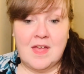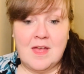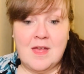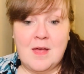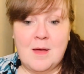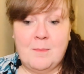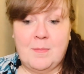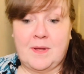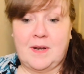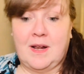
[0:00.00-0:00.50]

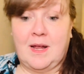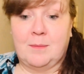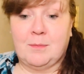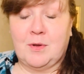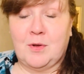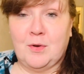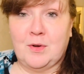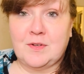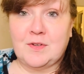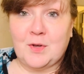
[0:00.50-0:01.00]
but I'm
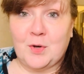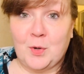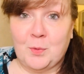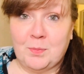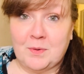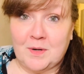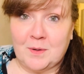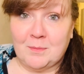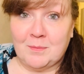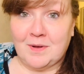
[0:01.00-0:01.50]
going to
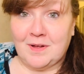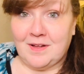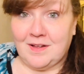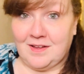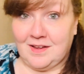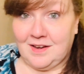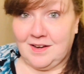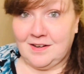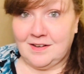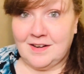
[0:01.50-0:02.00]
open up
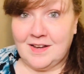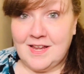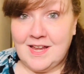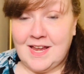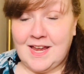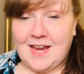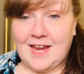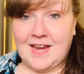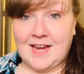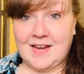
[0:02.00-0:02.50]
mine
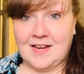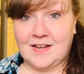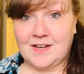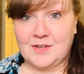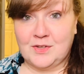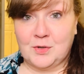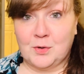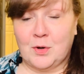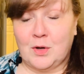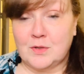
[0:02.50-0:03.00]

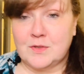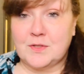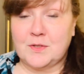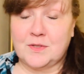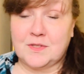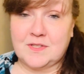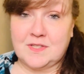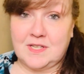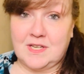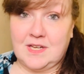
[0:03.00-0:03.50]
and you'll also
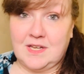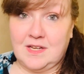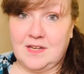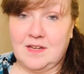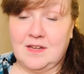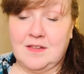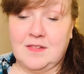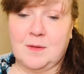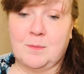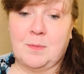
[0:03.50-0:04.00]

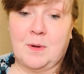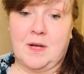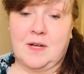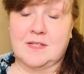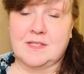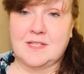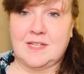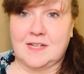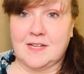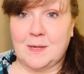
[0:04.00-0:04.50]
see the
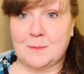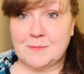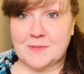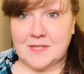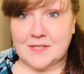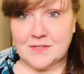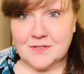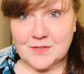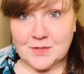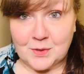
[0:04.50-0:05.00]
box that it comes
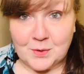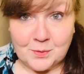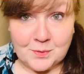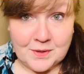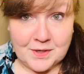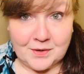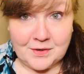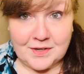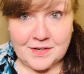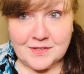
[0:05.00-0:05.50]
in. So
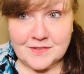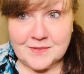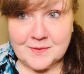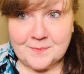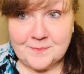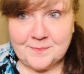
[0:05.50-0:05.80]
here it is.